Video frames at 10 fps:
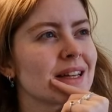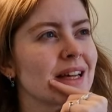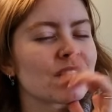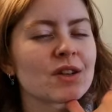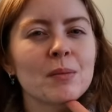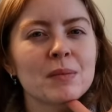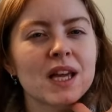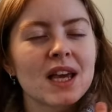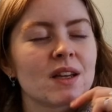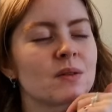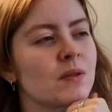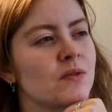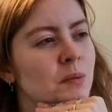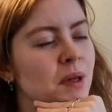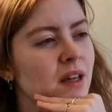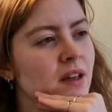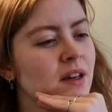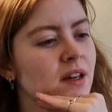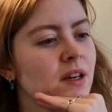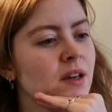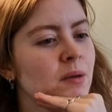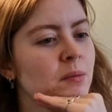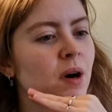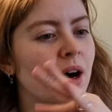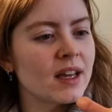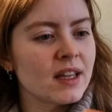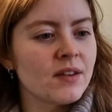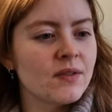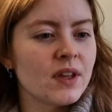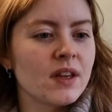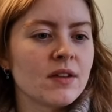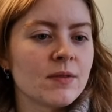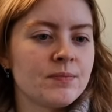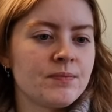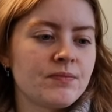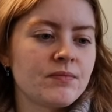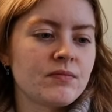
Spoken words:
It's a complicated one for me, but I eat vegan.